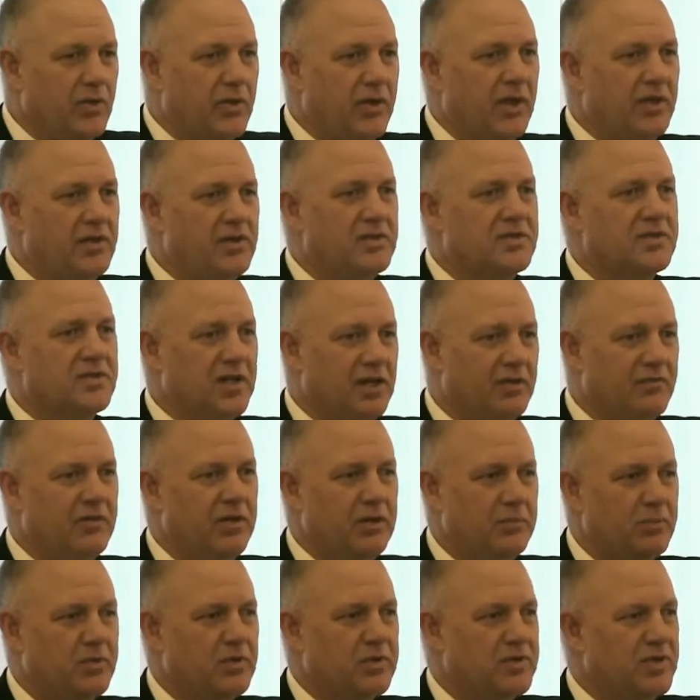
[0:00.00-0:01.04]
that
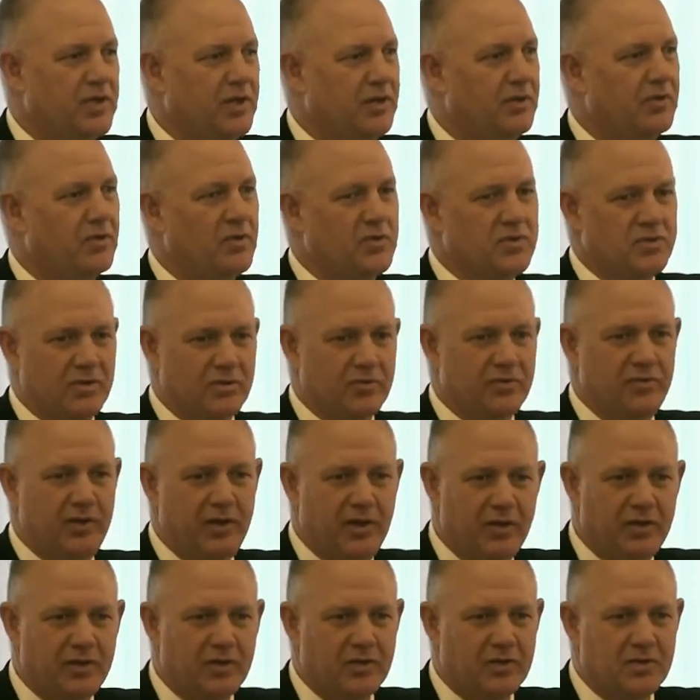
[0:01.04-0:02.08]
70% of those are
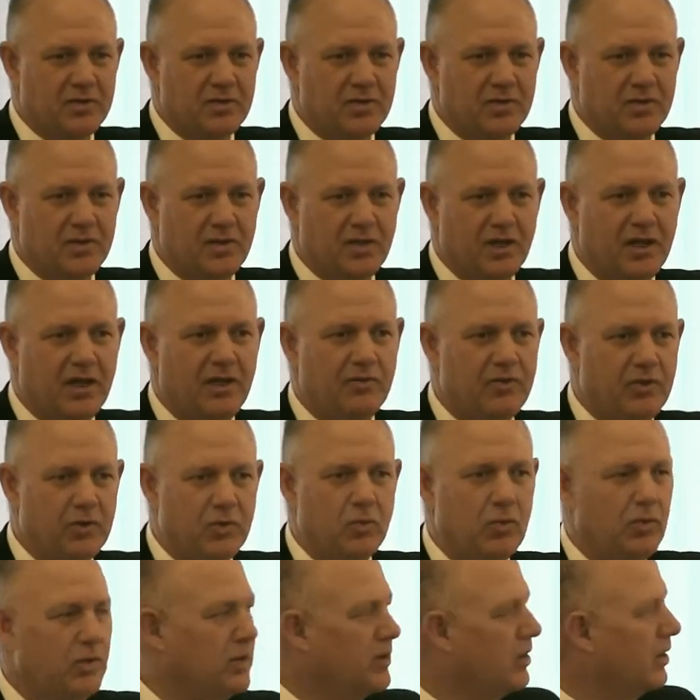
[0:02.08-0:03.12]
failures. Like if there
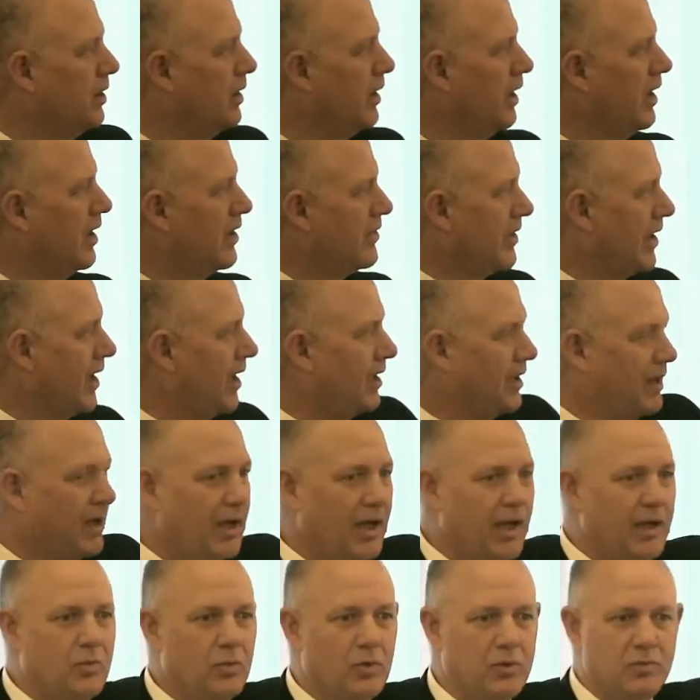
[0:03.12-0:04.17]
were, that
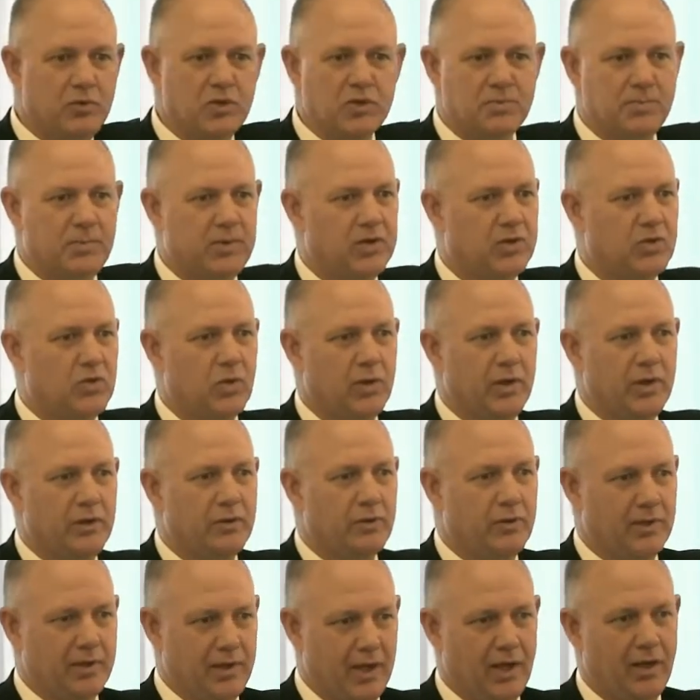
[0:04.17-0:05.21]
line would just be
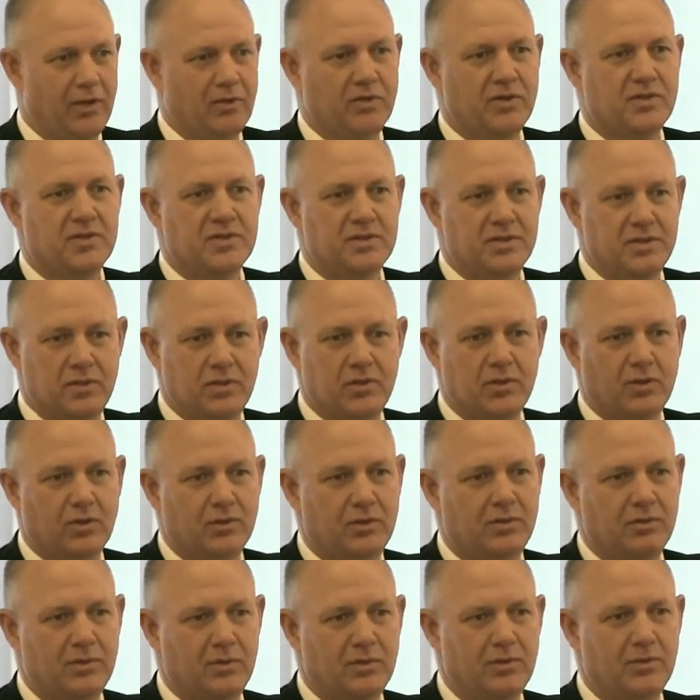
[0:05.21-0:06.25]
cratering down to zero,
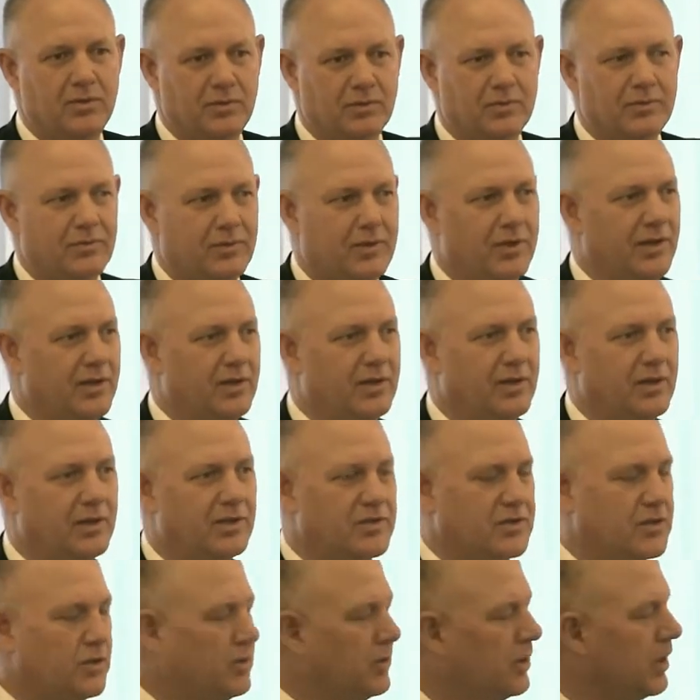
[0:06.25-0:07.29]
right?
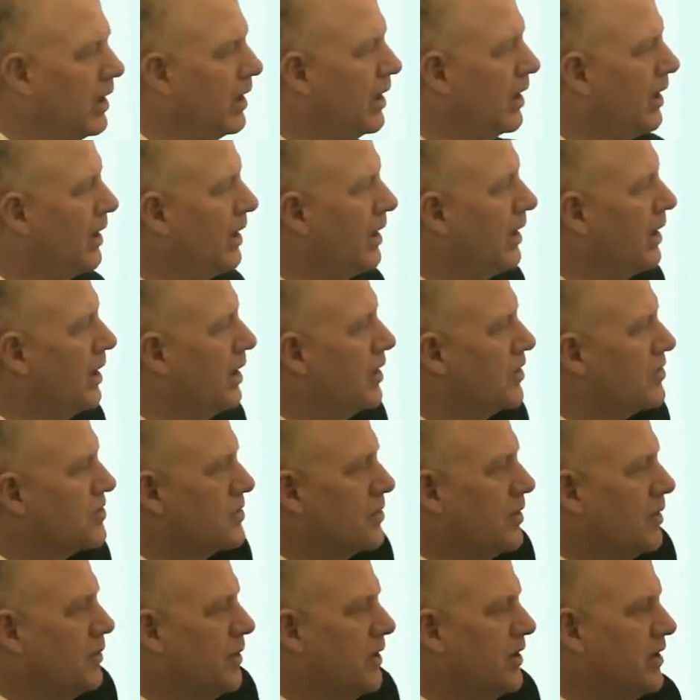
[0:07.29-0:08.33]
So,
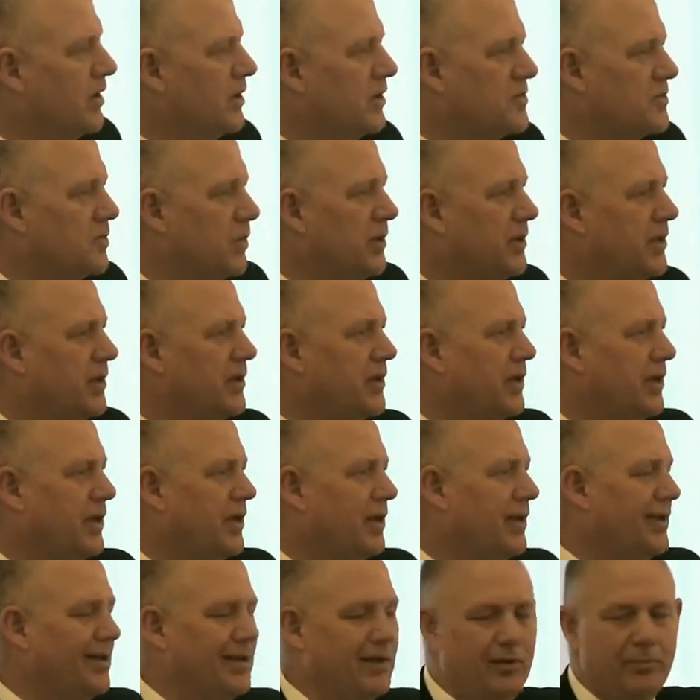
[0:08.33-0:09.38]
so what we did is we dug in
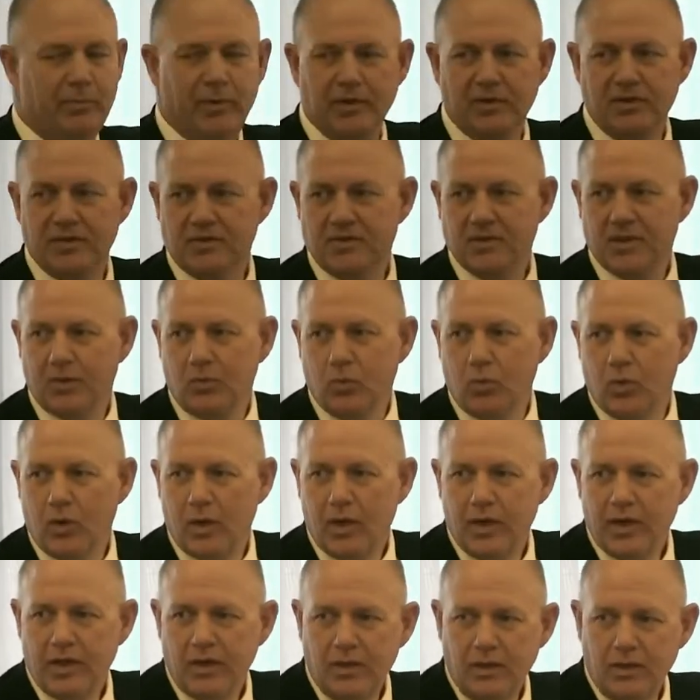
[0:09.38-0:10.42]
a little bit to say,
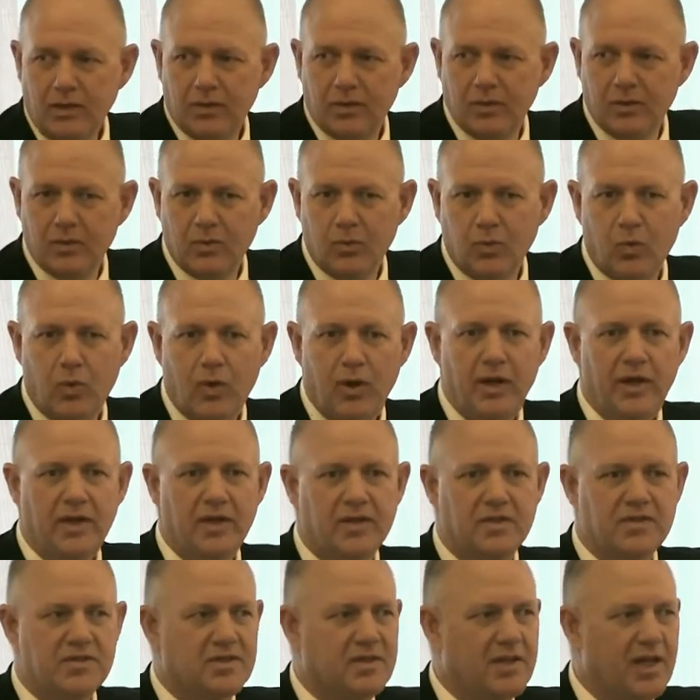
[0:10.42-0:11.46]
why, why
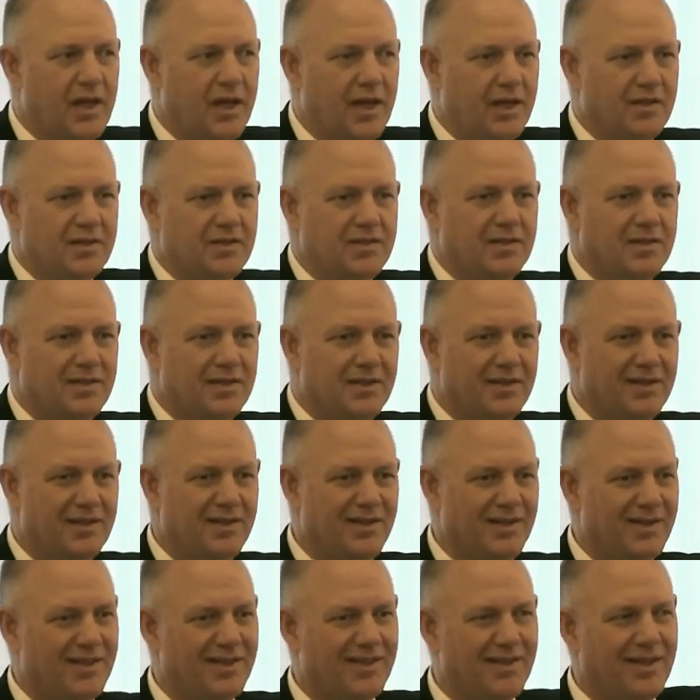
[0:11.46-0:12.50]
is that
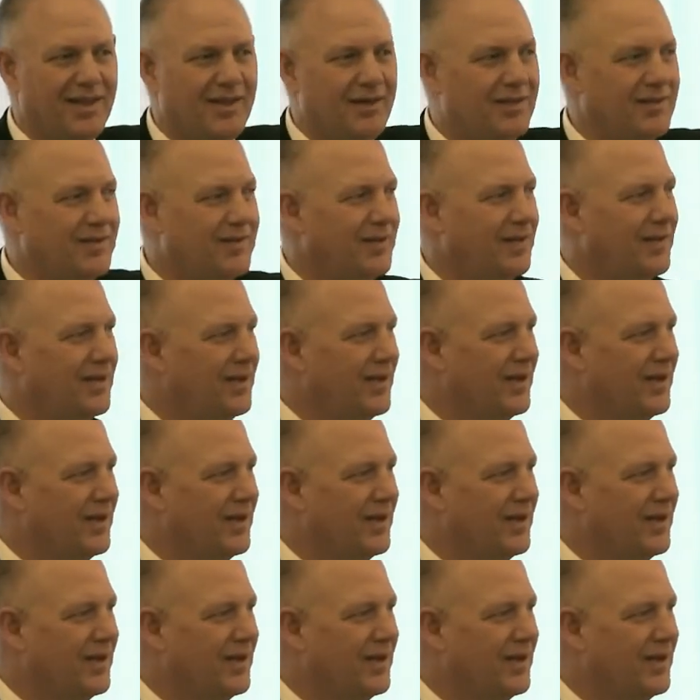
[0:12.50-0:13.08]
that